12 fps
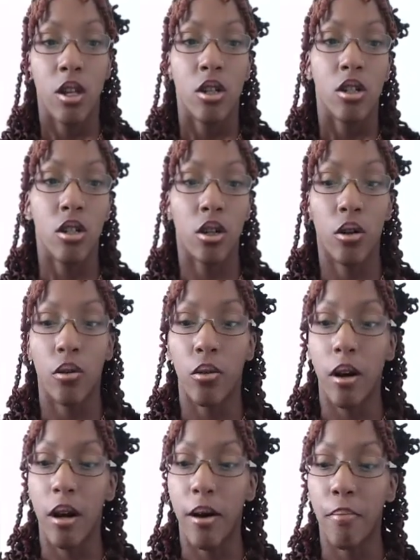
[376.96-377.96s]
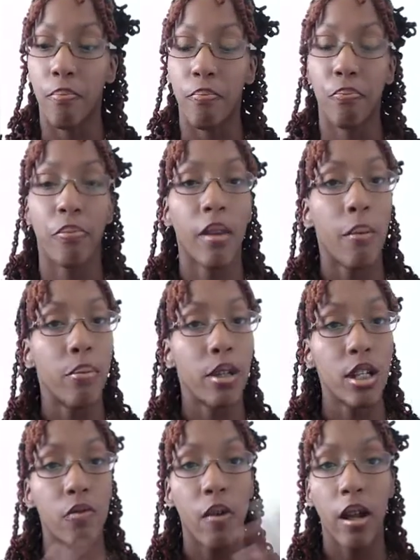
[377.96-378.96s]
So
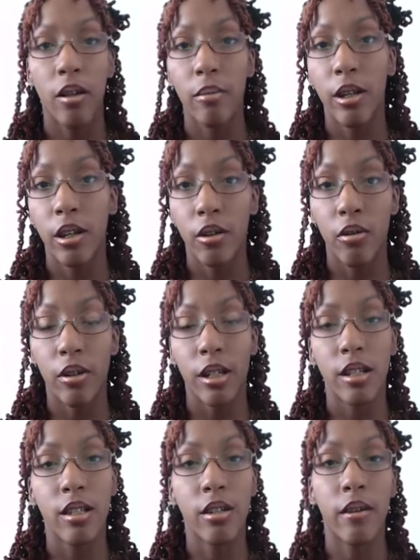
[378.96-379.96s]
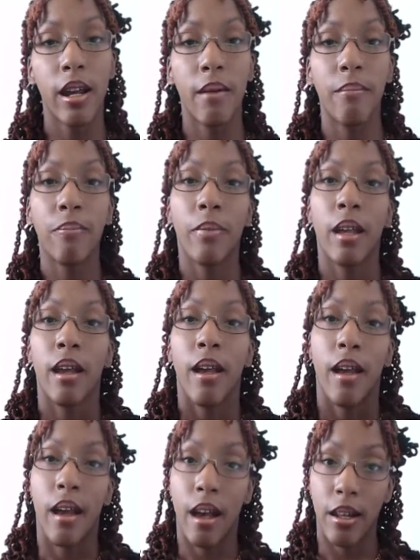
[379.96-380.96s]
please follow me on Instagram
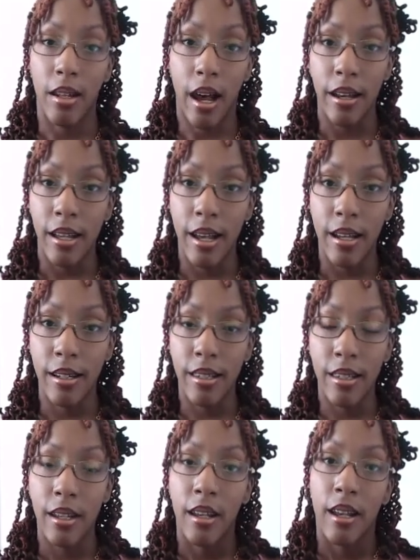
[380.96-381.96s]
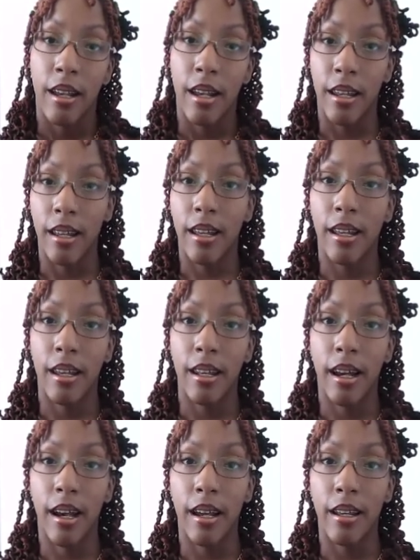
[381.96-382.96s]
at Nani Eggs,
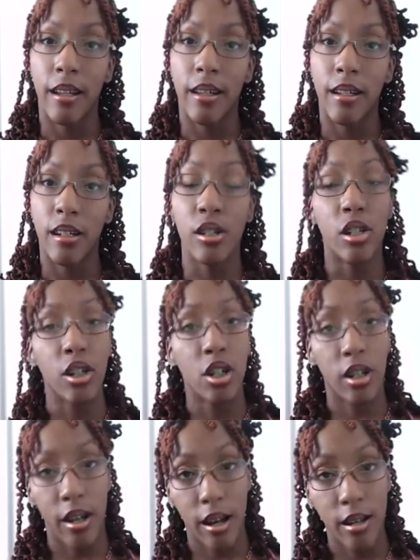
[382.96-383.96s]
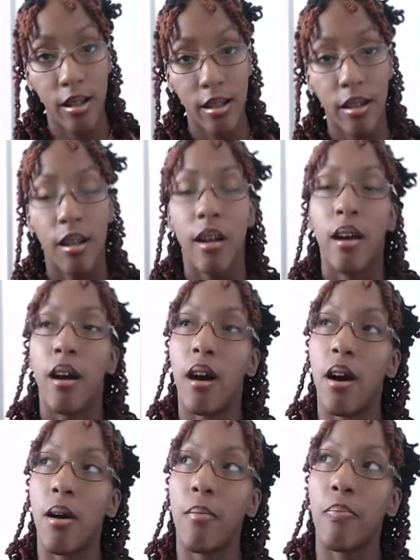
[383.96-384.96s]
NANIEGGS,
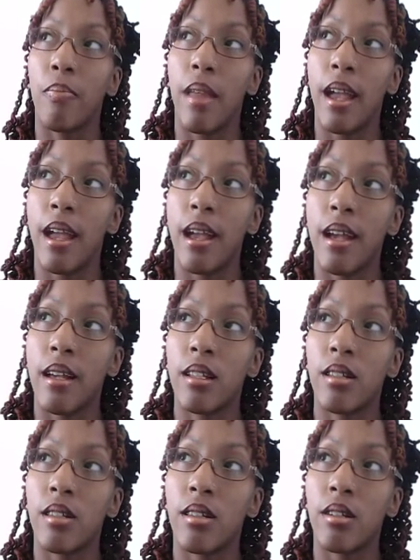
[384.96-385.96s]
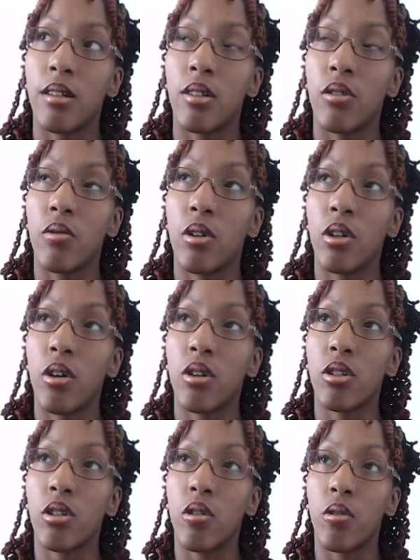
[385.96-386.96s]
and you can
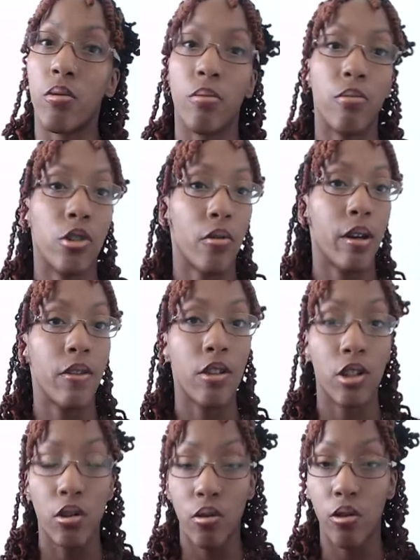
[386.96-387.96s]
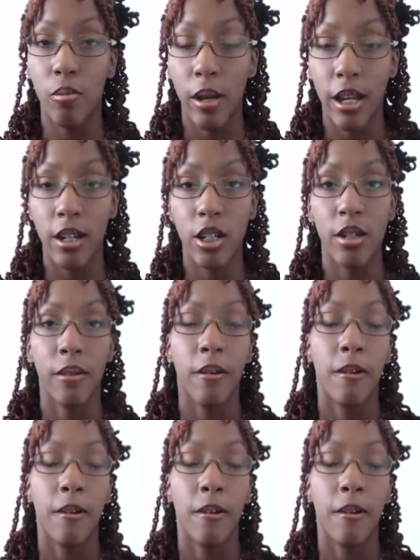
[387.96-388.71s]
also join this YouTube page.